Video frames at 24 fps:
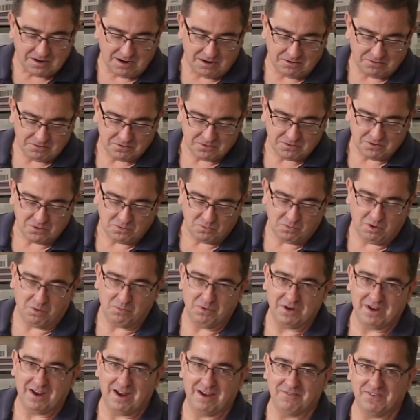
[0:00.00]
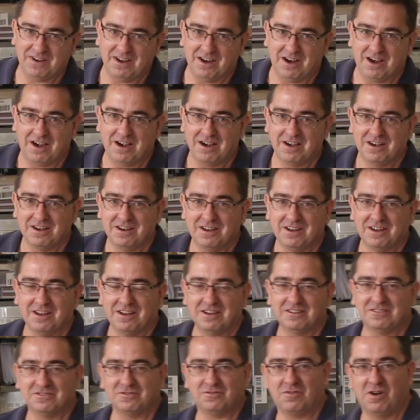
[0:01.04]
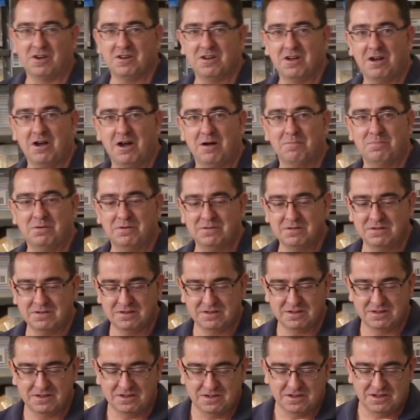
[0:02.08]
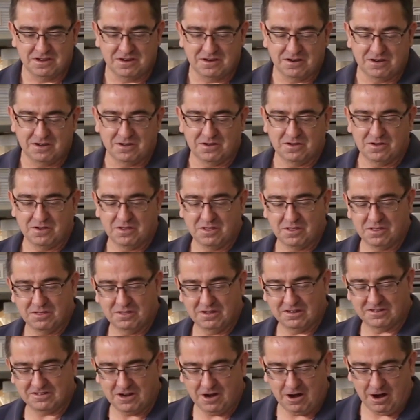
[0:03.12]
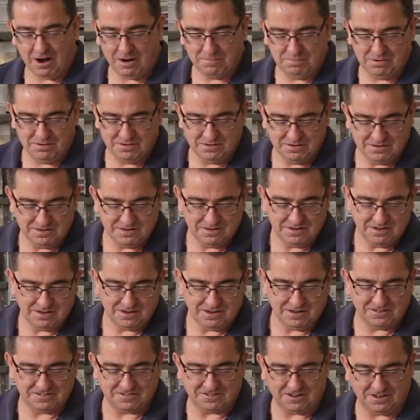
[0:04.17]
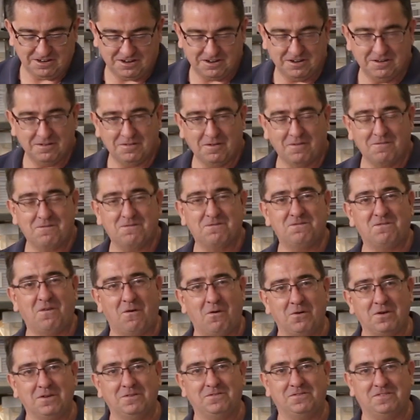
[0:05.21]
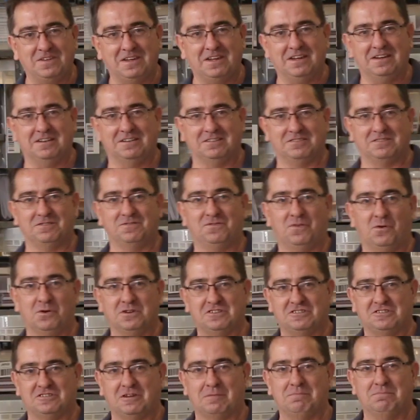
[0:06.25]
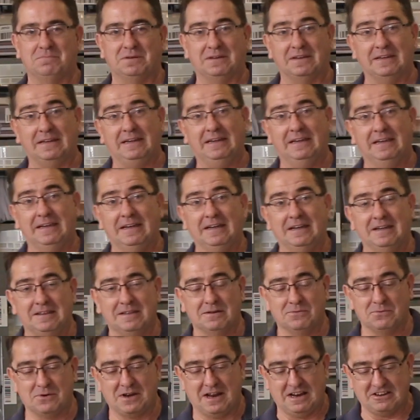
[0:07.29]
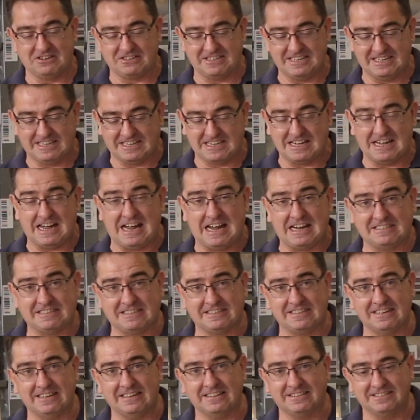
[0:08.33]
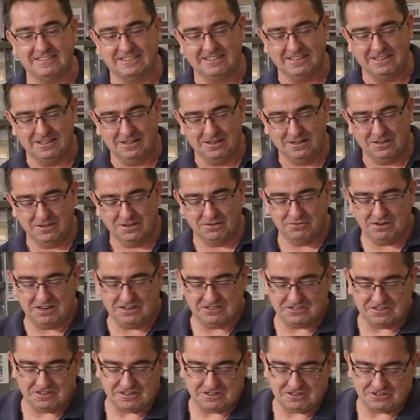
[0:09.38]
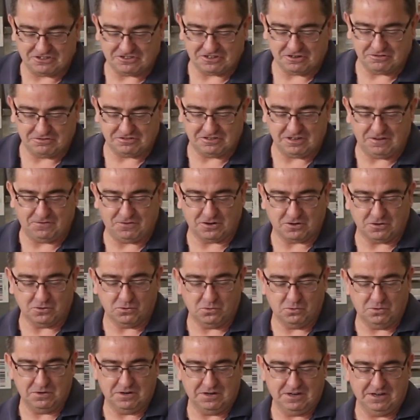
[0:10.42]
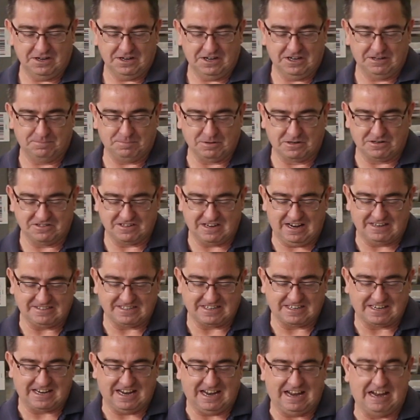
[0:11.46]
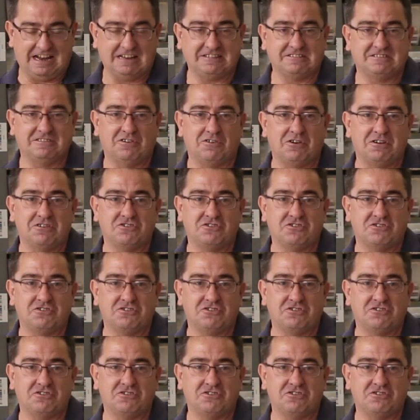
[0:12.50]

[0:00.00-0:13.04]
Now, what we have here is a front hub. This hub is taking 5 years to find somebody that would actually cast it. The reason it is so difficult is because it has a cast